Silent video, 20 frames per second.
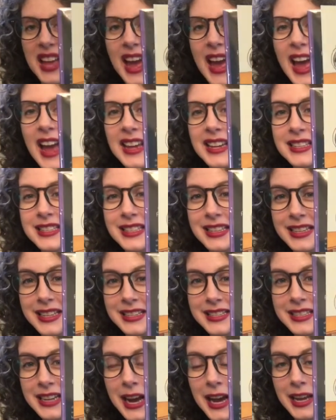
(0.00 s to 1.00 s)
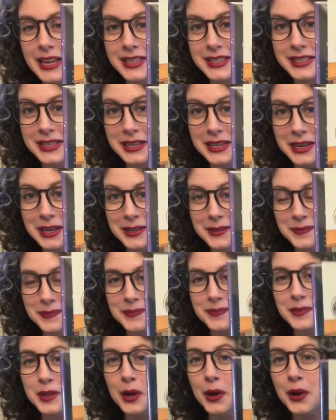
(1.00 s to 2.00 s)
Excellent idea,
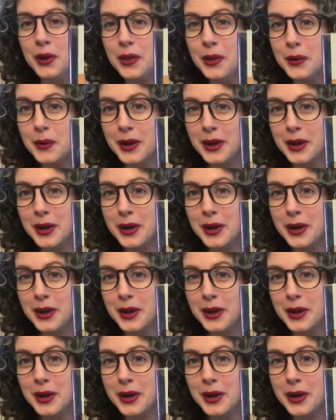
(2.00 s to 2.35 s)
although